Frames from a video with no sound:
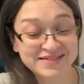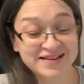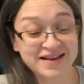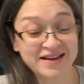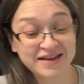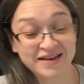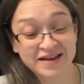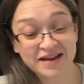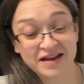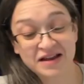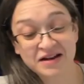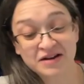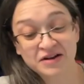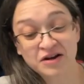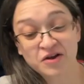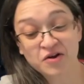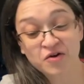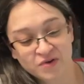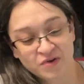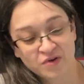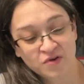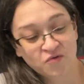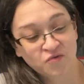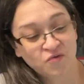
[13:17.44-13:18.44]
Diane,
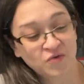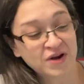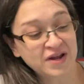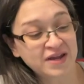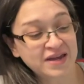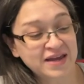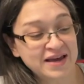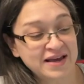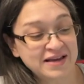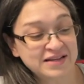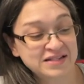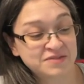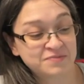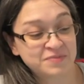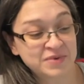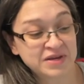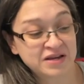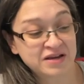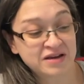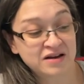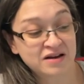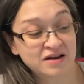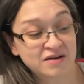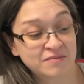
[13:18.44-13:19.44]
Rick has
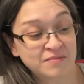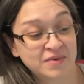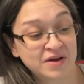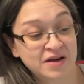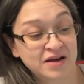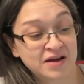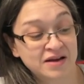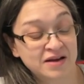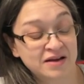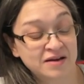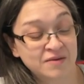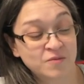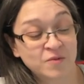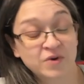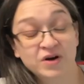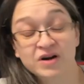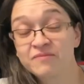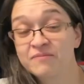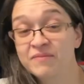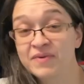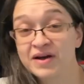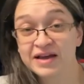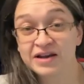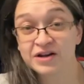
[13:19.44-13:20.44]
become one of
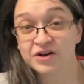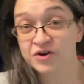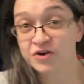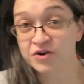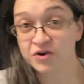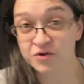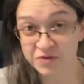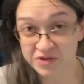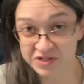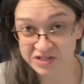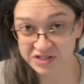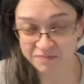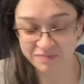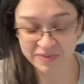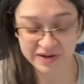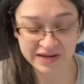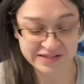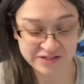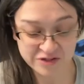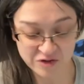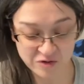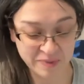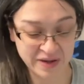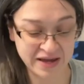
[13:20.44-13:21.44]
my newest
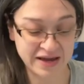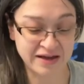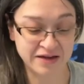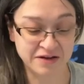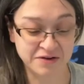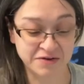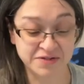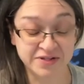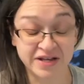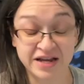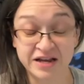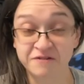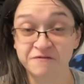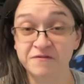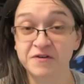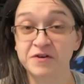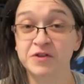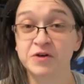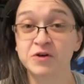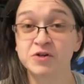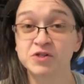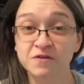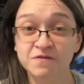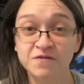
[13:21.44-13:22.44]
puzzle pals. And for
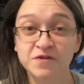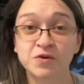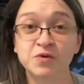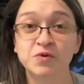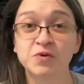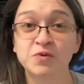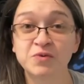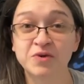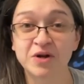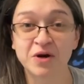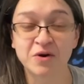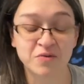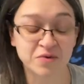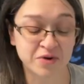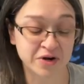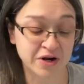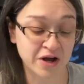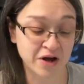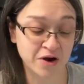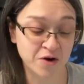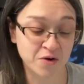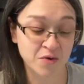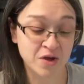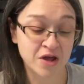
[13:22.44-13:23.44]
those of you who don't
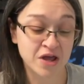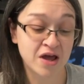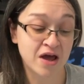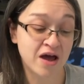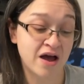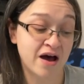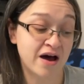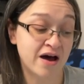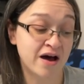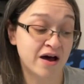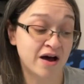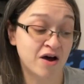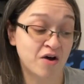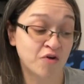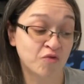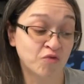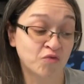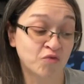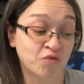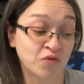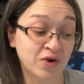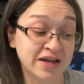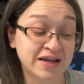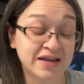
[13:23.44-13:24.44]
know,
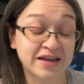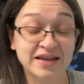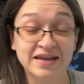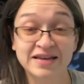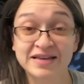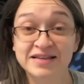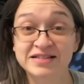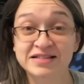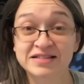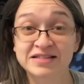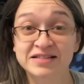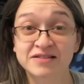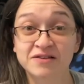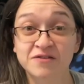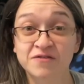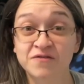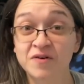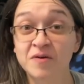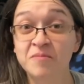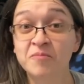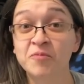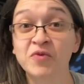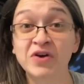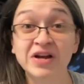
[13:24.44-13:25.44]
Rick is
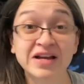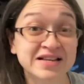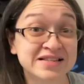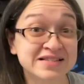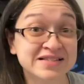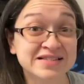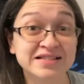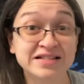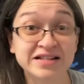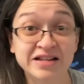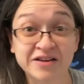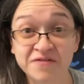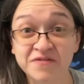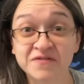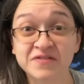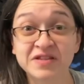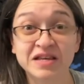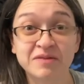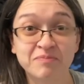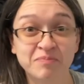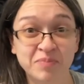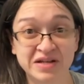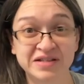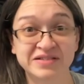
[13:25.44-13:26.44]
from Rick's Nifty
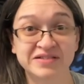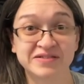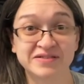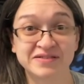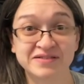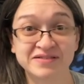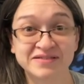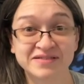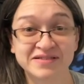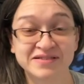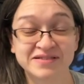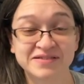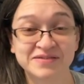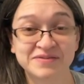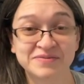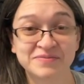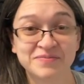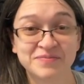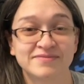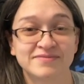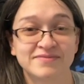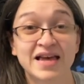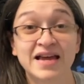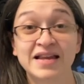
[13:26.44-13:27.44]
Puzzles.
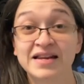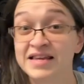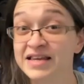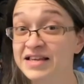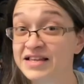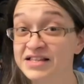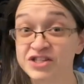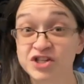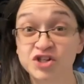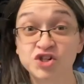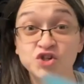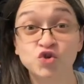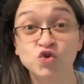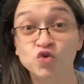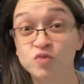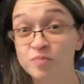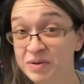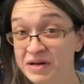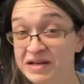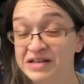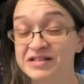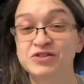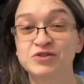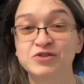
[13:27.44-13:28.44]
And he's a new
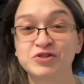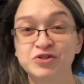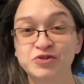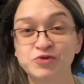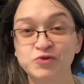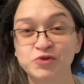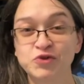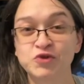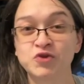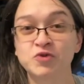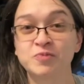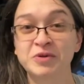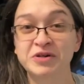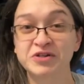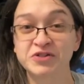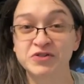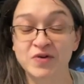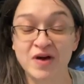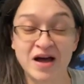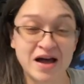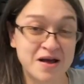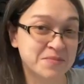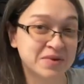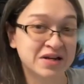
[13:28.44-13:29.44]
puzzle YouTuber, so
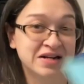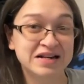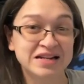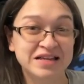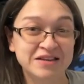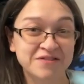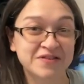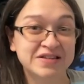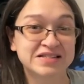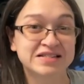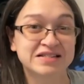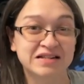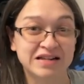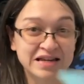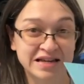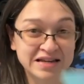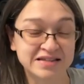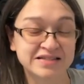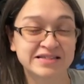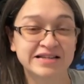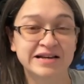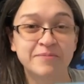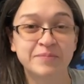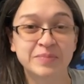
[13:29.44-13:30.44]
I'm gonna leave his link
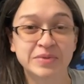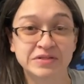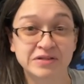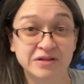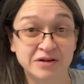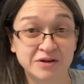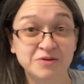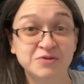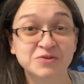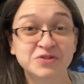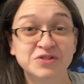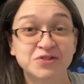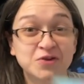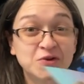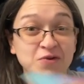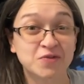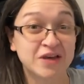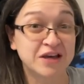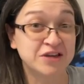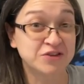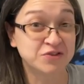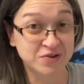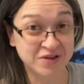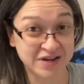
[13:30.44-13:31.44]
down below so
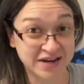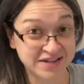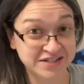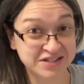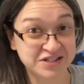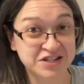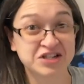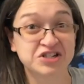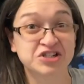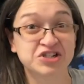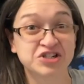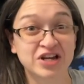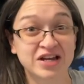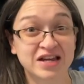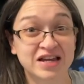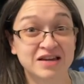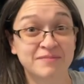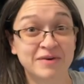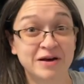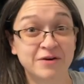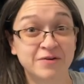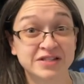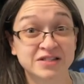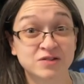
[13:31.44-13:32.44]
that you guys can check him
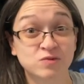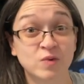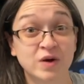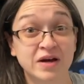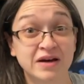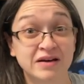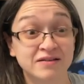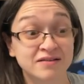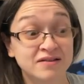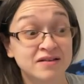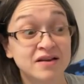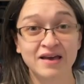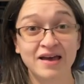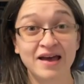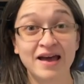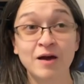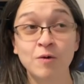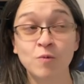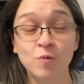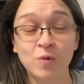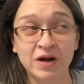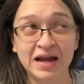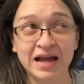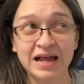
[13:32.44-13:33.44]
out as well.
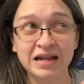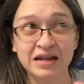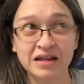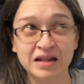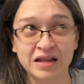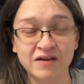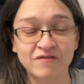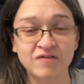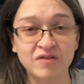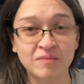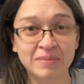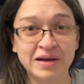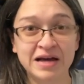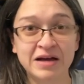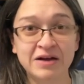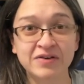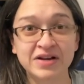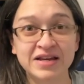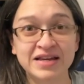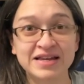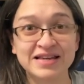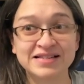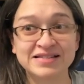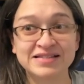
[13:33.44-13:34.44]
And what I love about
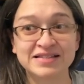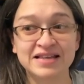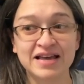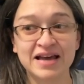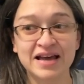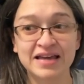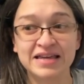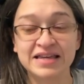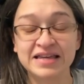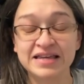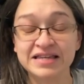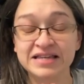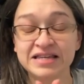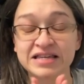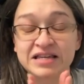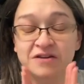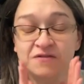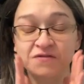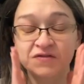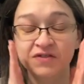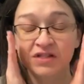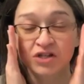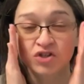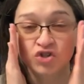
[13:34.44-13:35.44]
it is that he
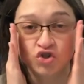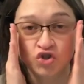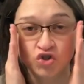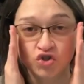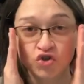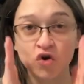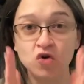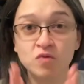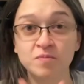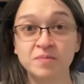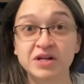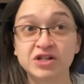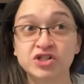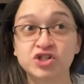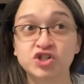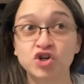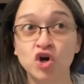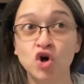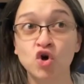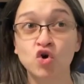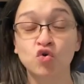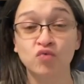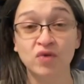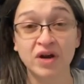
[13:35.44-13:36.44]
gives so much
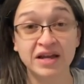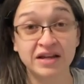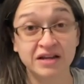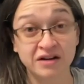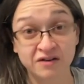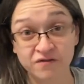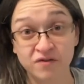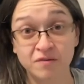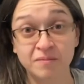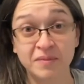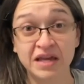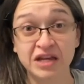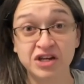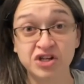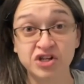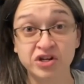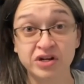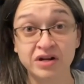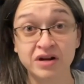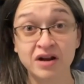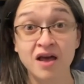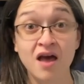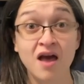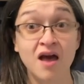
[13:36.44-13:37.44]
great
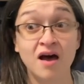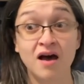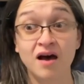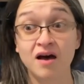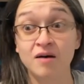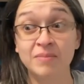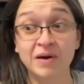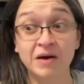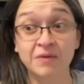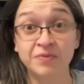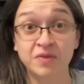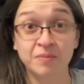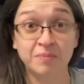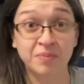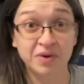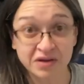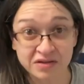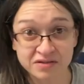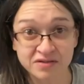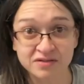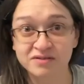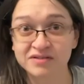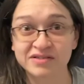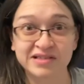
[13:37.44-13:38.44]
information about the
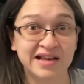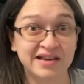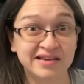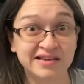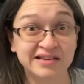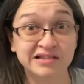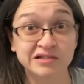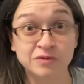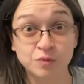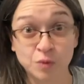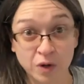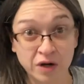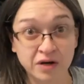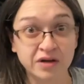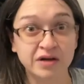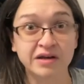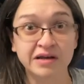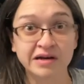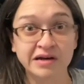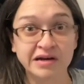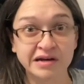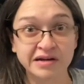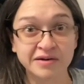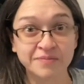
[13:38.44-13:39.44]
puzzles that he's working
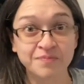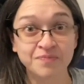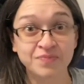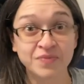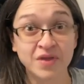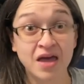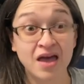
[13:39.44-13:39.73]
on.